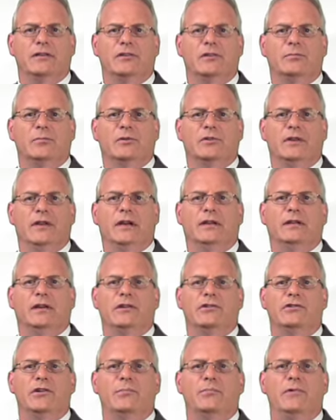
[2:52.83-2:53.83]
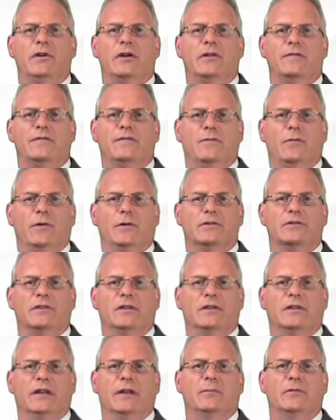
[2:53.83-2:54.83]
to protect a shipyard force
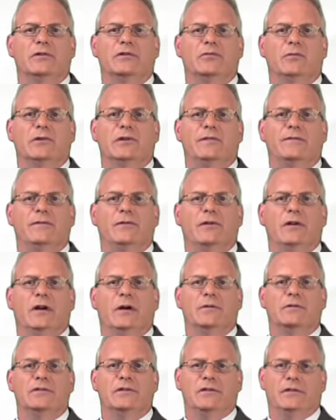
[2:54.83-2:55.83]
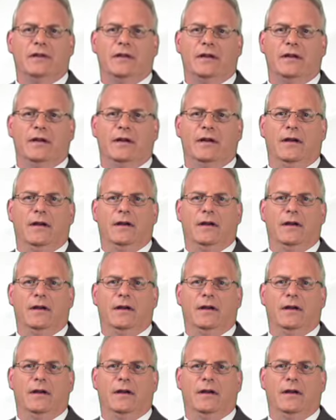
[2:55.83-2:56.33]
that labored 24 hours a day,